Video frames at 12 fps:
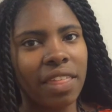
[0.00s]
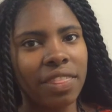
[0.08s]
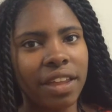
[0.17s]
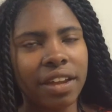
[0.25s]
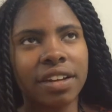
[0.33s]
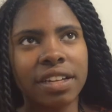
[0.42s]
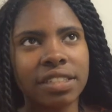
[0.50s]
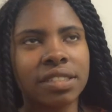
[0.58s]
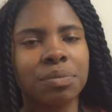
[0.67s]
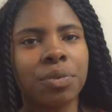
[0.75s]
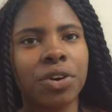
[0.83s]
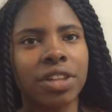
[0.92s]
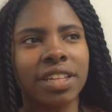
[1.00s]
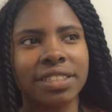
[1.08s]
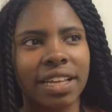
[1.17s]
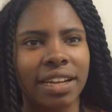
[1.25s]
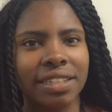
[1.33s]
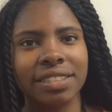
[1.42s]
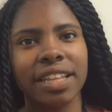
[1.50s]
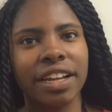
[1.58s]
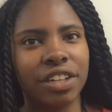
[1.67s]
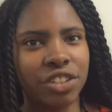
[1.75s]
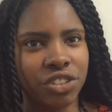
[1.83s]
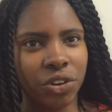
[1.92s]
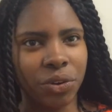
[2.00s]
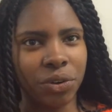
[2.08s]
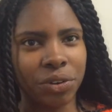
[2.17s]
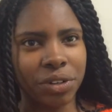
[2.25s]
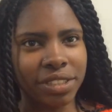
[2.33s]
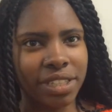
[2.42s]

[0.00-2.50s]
there it's more looked at as like a joke or it's